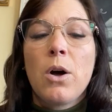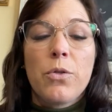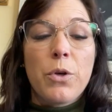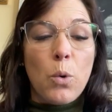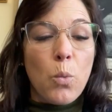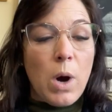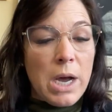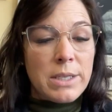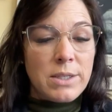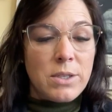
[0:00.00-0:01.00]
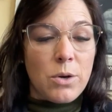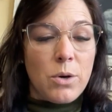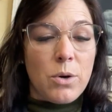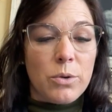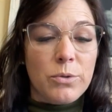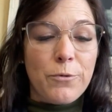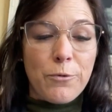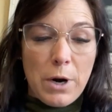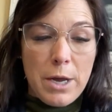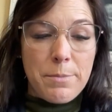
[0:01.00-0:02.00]
the what sold
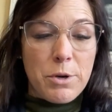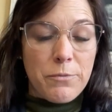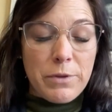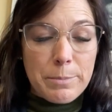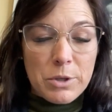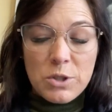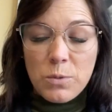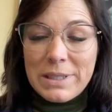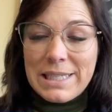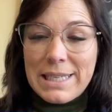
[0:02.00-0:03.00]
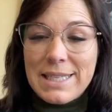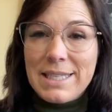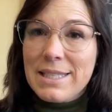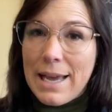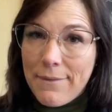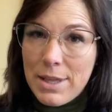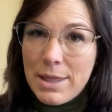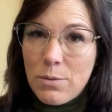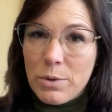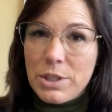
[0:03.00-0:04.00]
from November
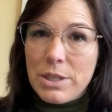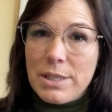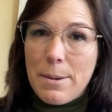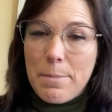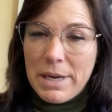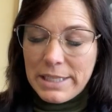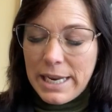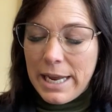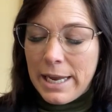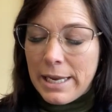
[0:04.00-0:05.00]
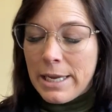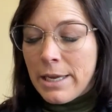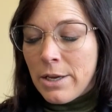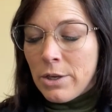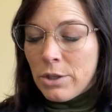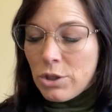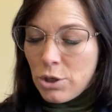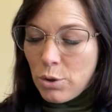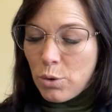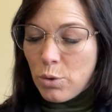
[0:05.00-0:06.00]
27th, which is a Monday
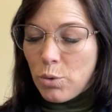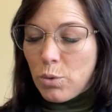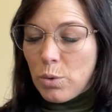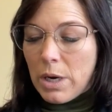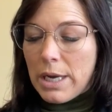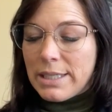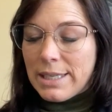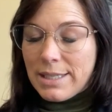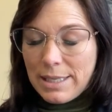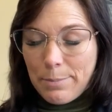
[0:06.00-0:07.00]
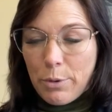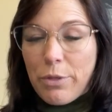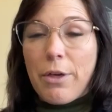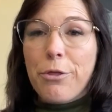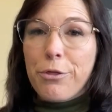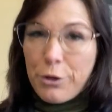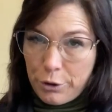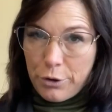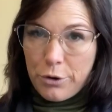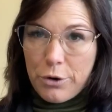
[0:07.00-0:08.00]
to December the
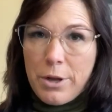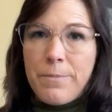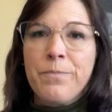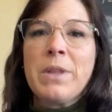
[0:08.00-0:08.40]
3rd.